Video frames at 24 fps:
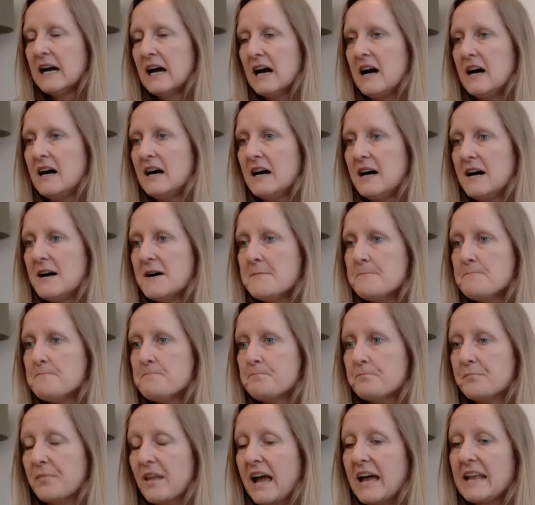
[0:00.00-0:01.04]

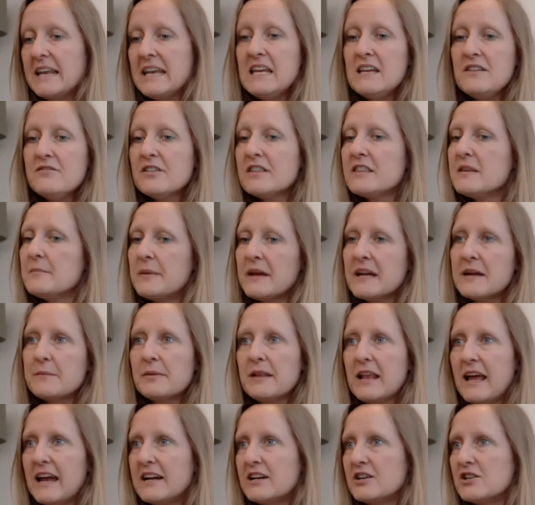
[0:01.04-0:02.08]
Um, and even the big
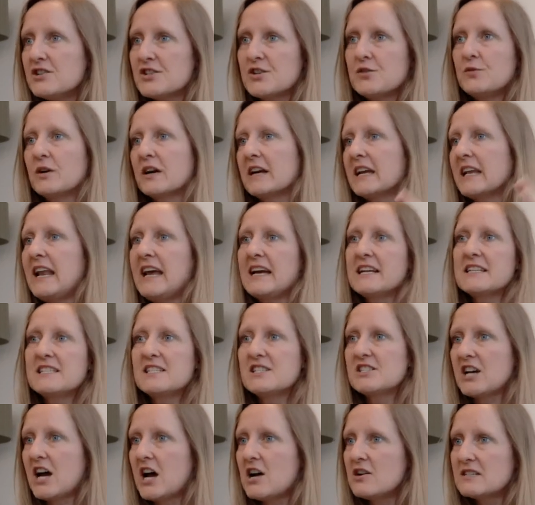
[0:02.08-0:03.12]
players who are
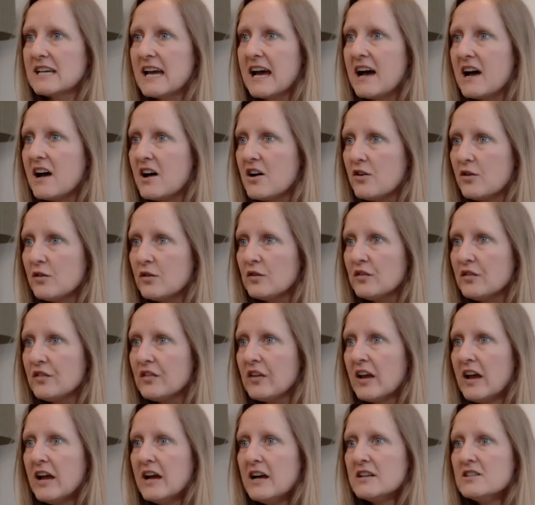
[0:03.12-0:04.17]
connected to
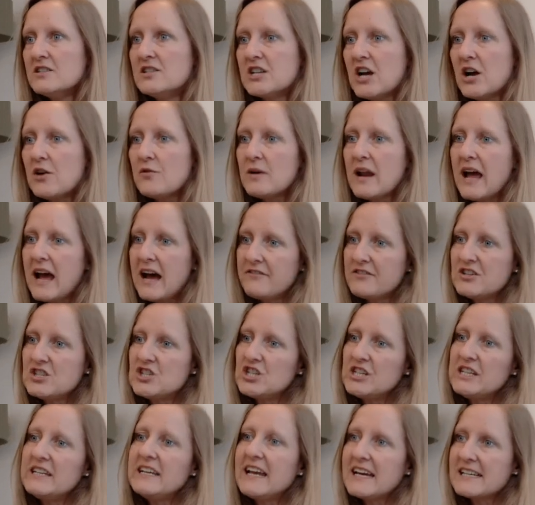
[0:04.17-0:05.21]
hotels don't have a
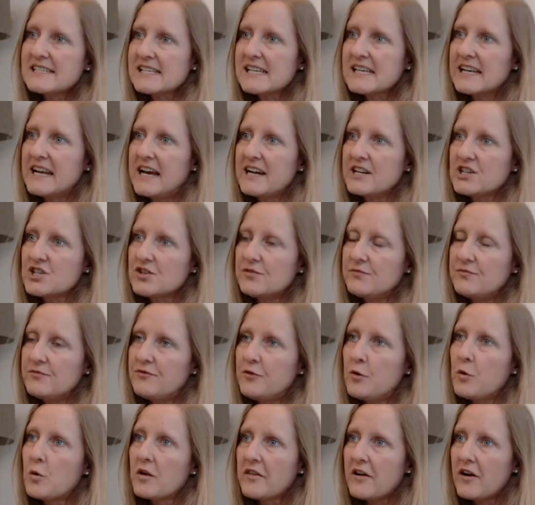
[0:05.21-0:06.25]
GDS connection
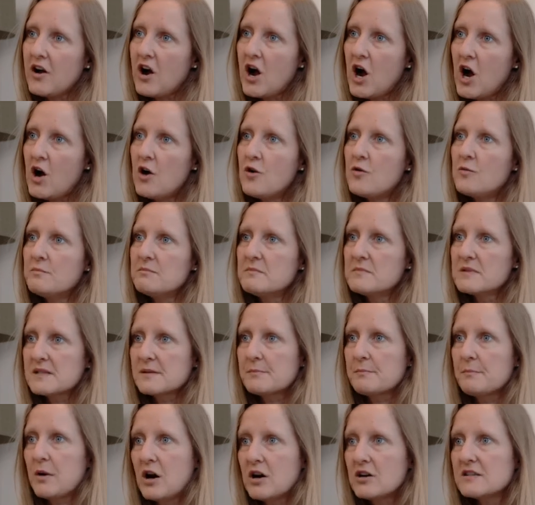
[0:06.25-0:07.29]
for their homes
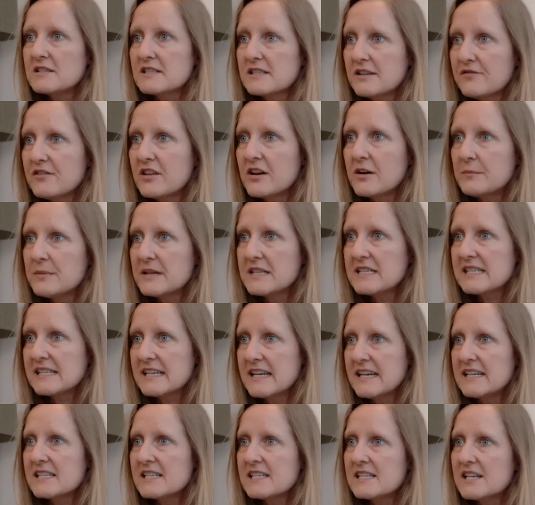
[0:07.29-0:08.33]
parts of their
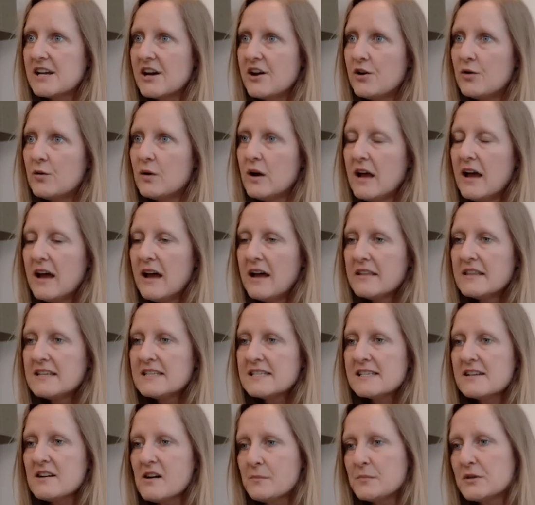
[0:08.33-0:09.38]
business. So,
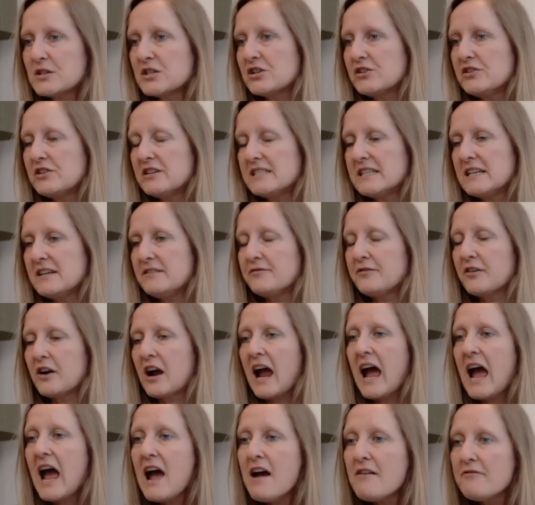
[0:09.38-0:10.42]
this is an opportunity
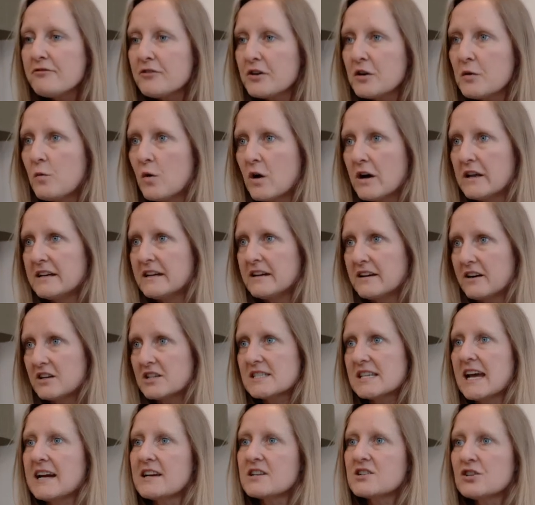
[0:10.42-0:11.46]
for everyone in our
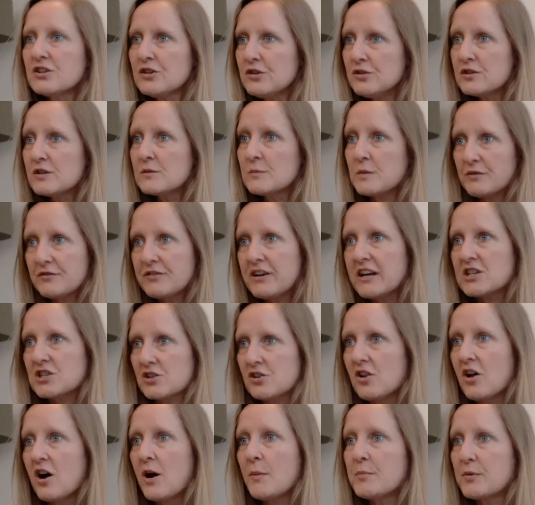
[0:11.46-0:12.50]
sector who's a
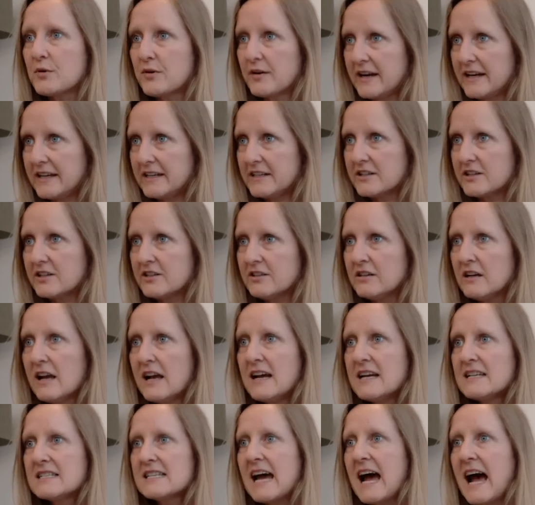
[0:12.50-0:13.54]
professional operator
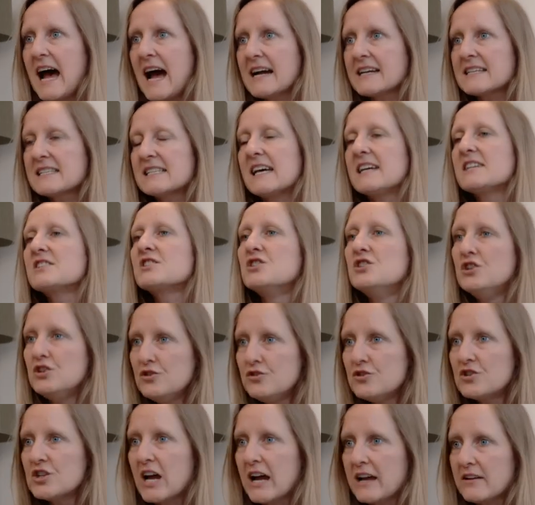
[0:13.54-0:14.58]
to access
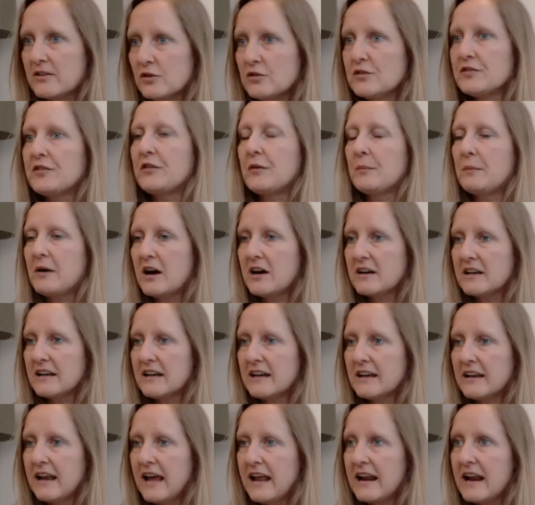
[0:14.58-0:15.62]
new channels to
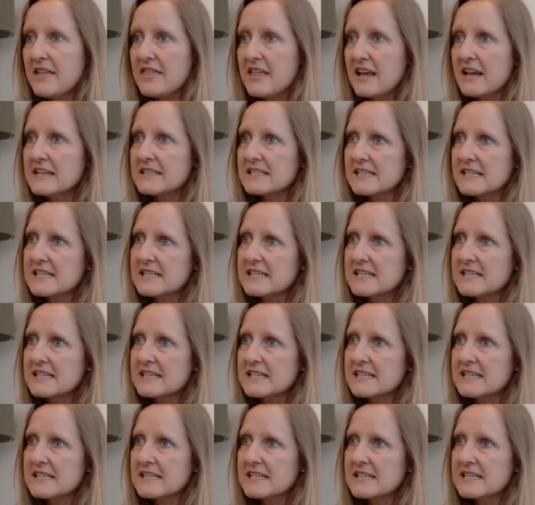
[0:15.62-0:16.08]
market. And I think it's